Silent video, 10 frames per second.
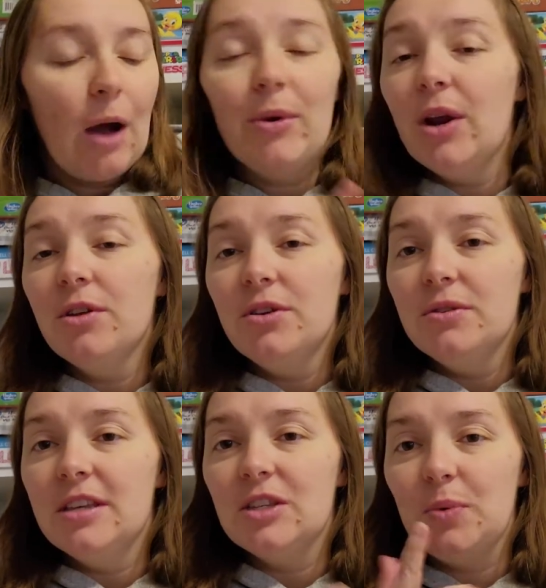We don't
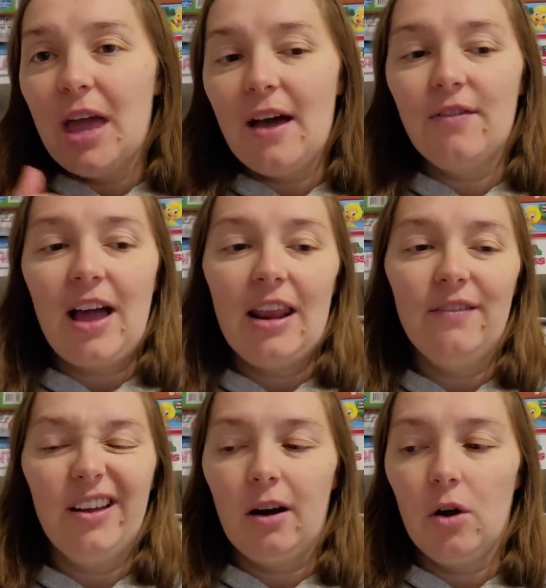use this. We have kind of
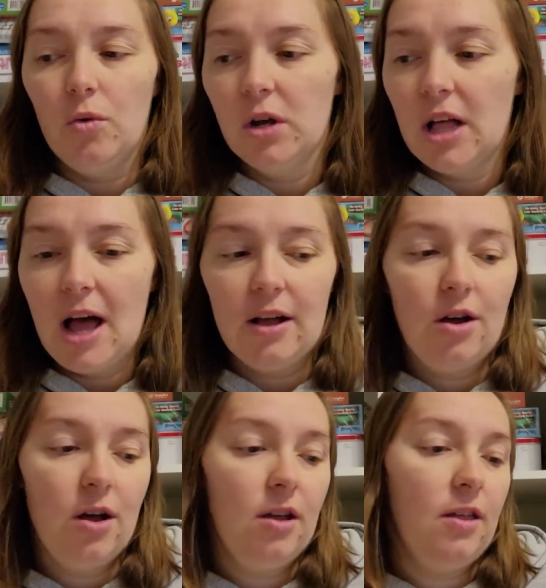like our own clock
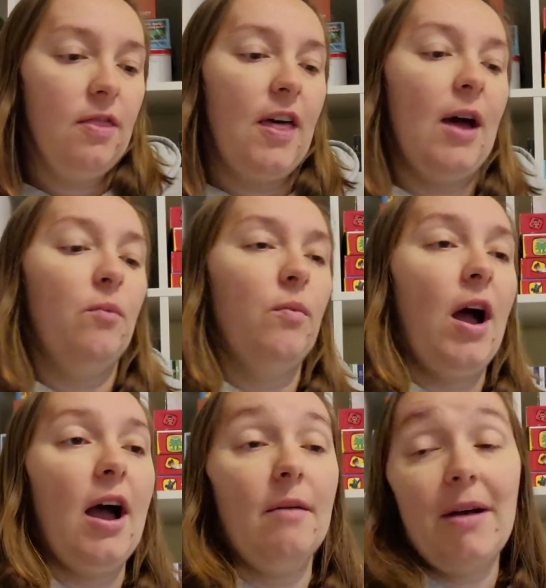that
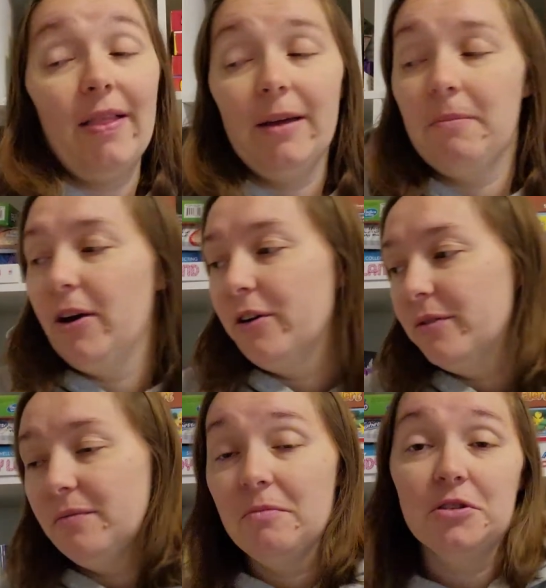I like better.
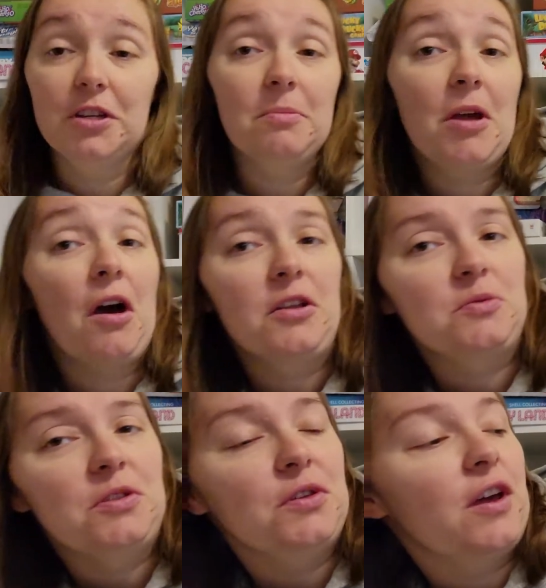I'm just going to be honest
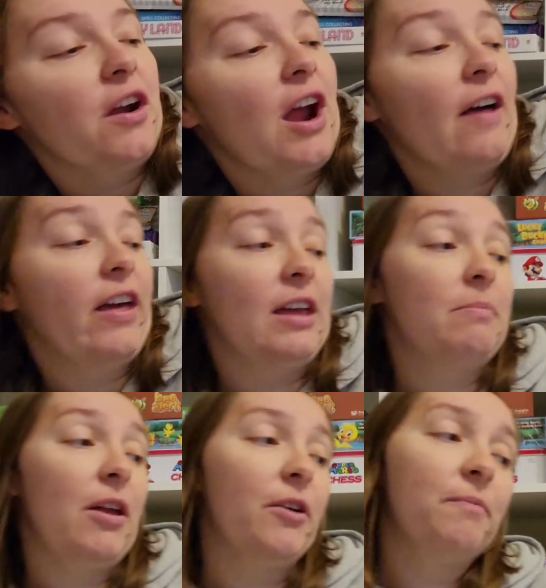with you there. I like it
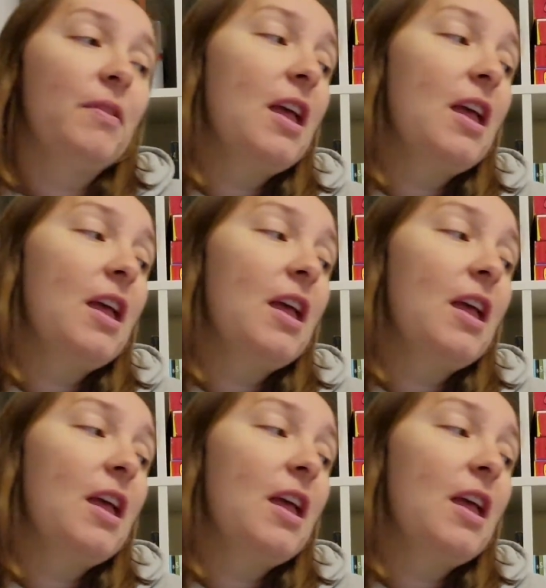better.